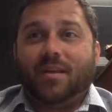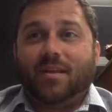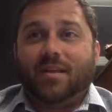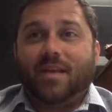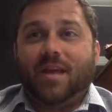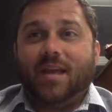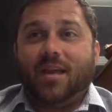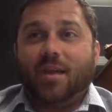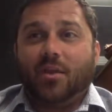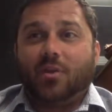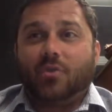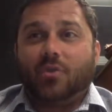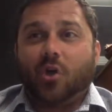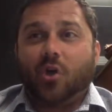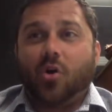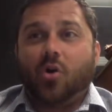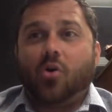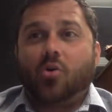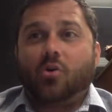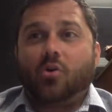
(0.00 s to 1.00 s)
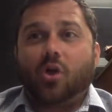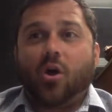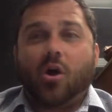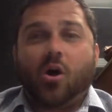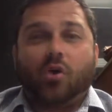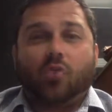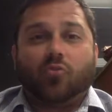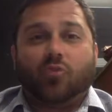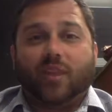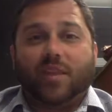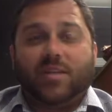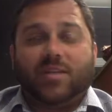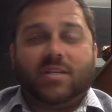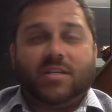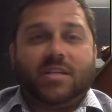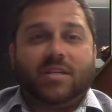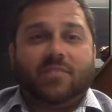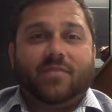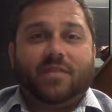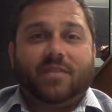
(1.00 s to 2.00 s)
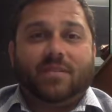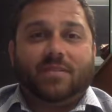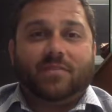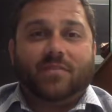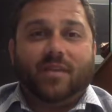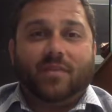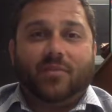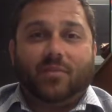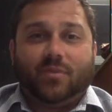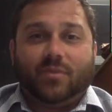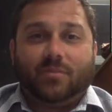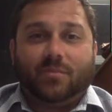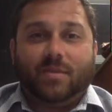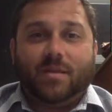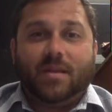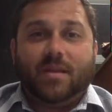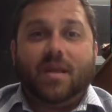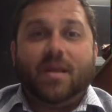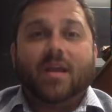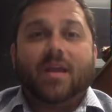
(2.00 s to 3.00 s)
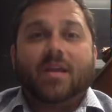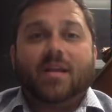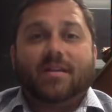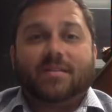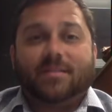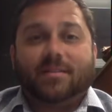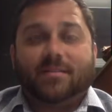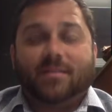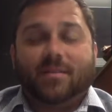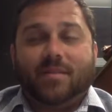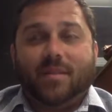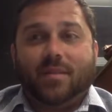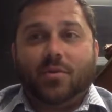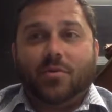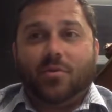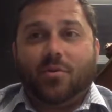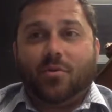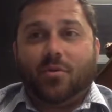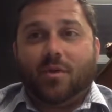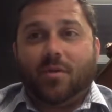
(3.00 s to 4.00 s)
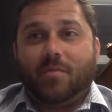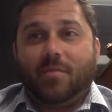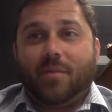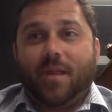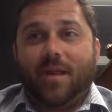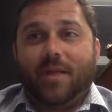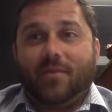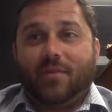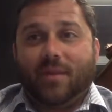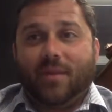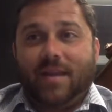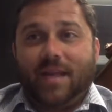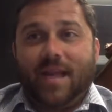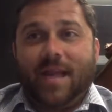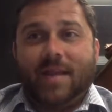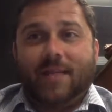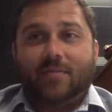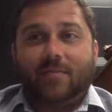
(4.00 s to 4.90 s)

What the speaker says: And again, a tall, long, rangy defensive end with speed, something that you don't come by every day.